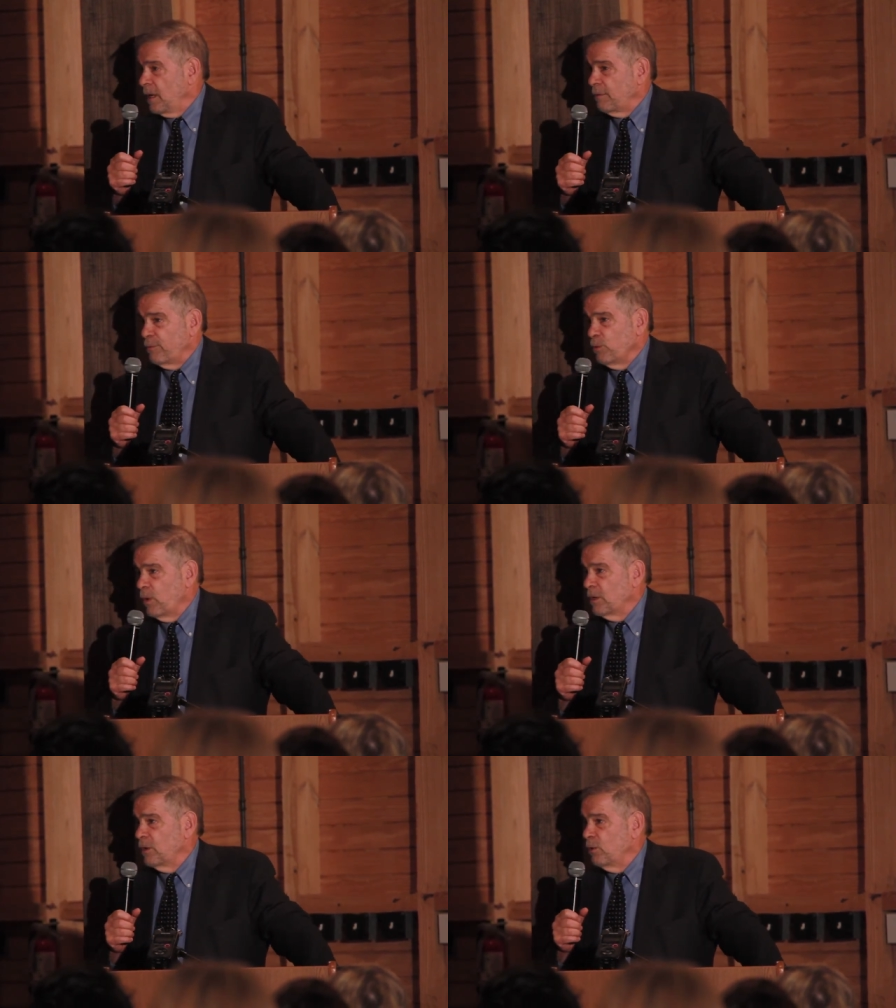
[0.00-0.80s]
And if you
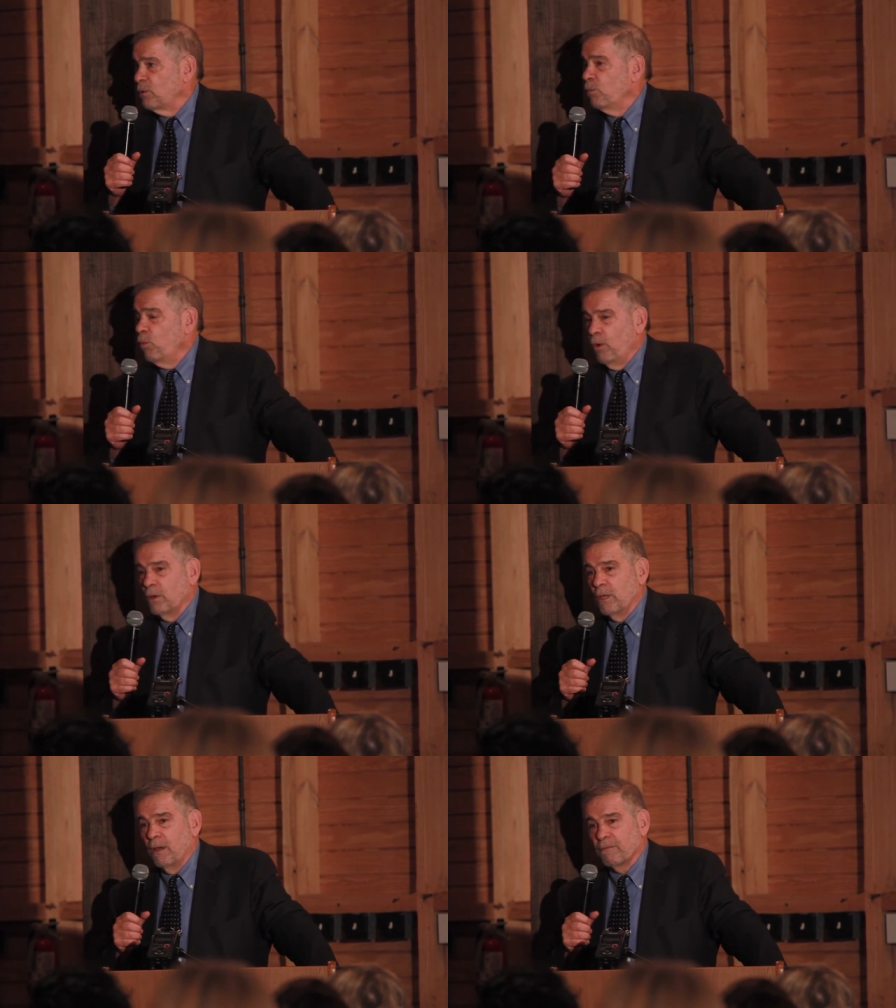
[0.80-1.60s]
want to know the
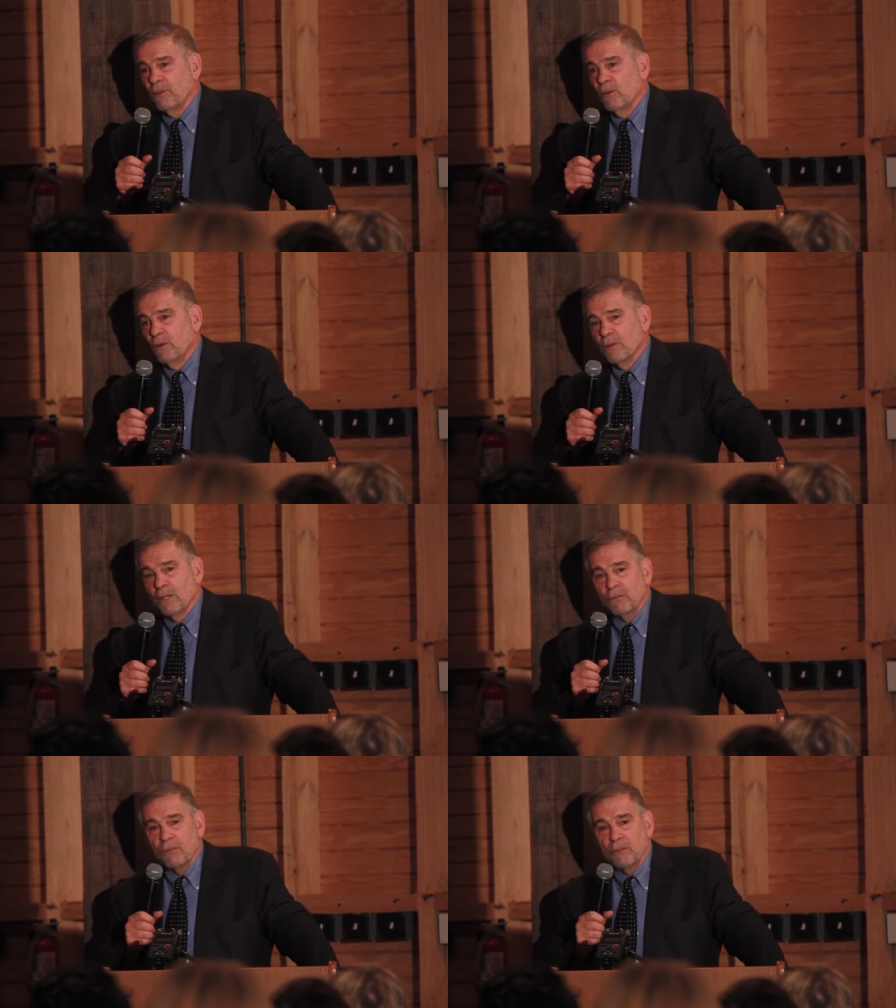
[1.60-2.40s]
war, you have to know
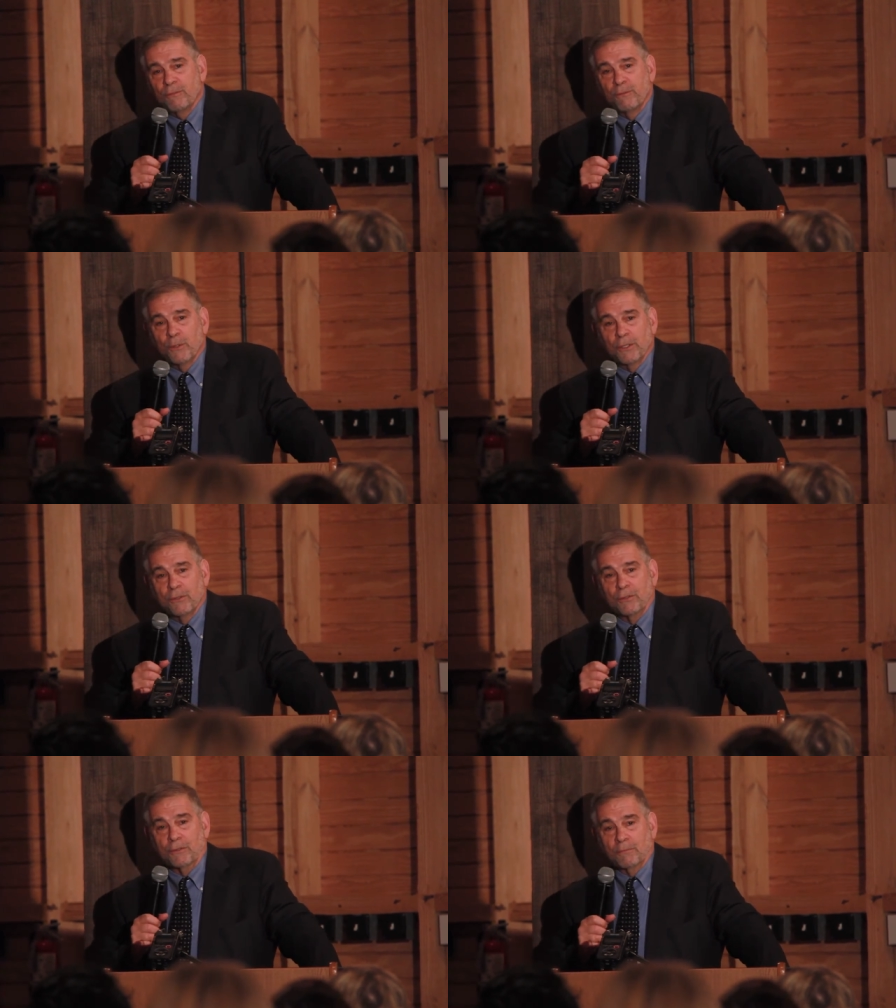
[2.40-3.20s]

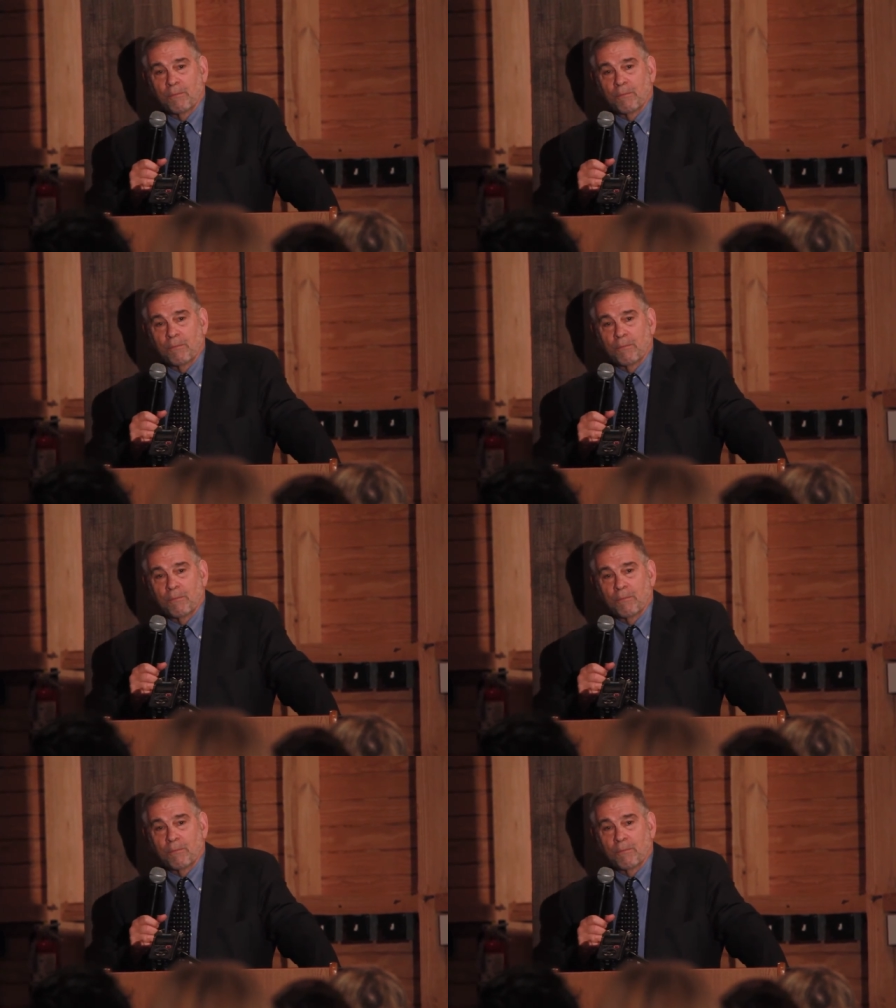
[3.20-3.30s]
1942.